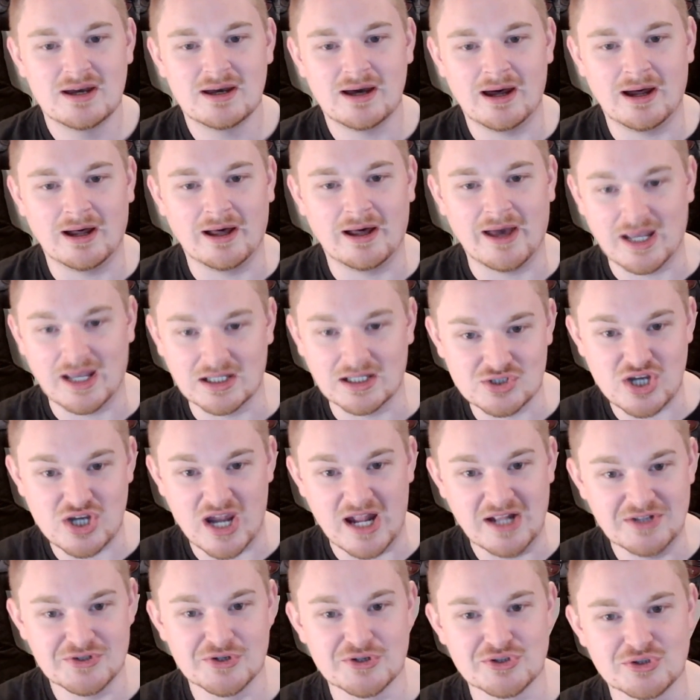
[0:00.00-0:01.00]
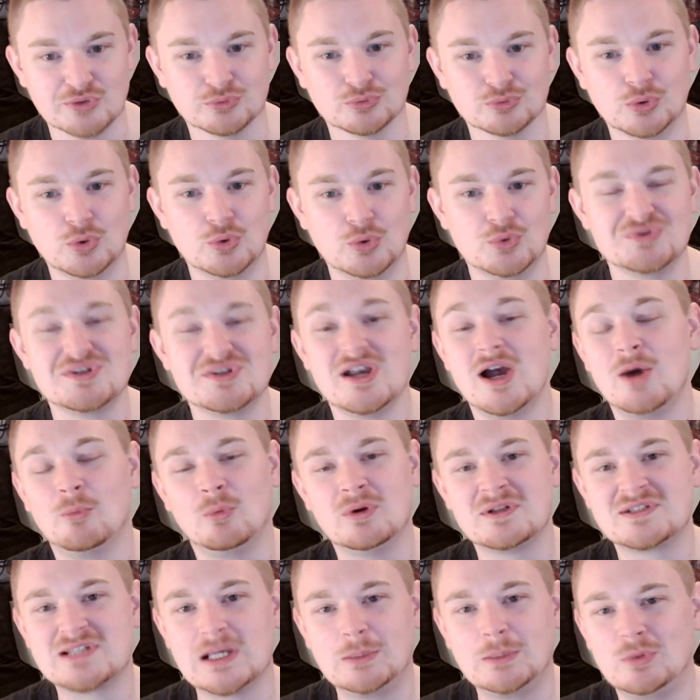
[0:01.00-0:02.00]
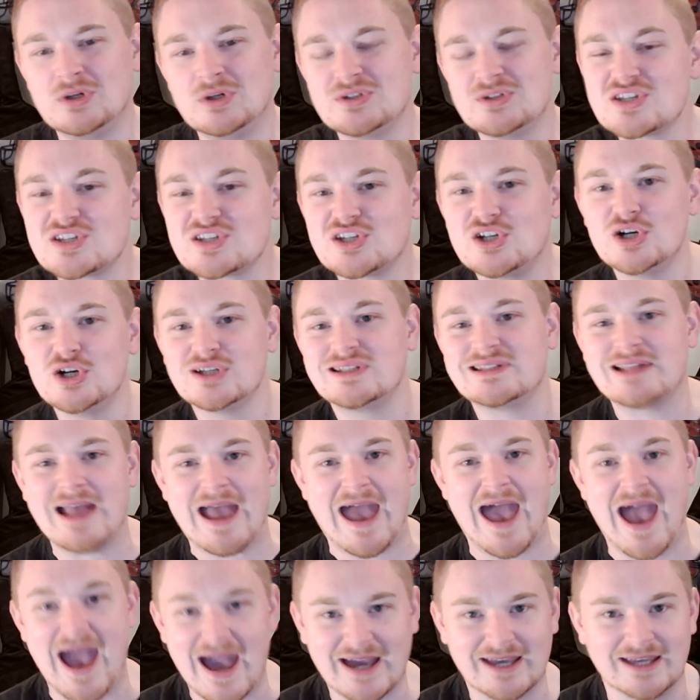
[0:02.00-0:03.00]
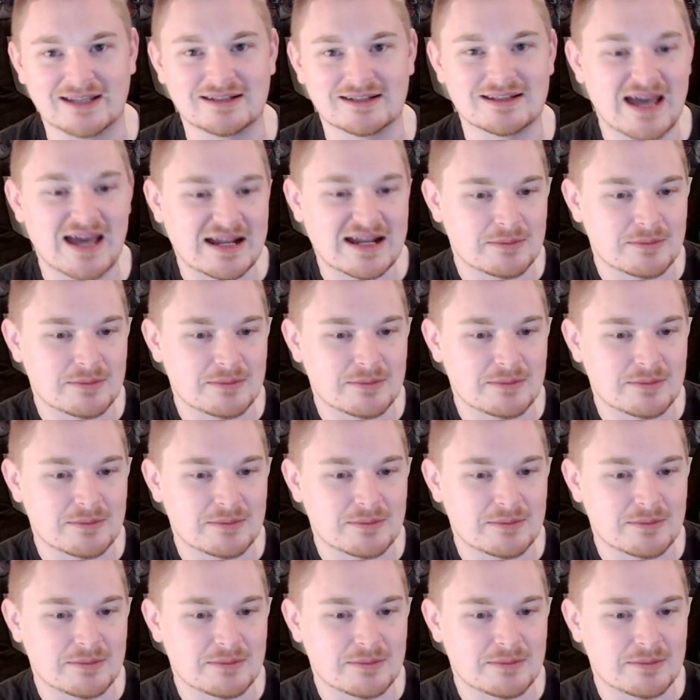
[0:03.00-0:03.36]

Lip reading: and changes the rules when someone just couldn't hack it at a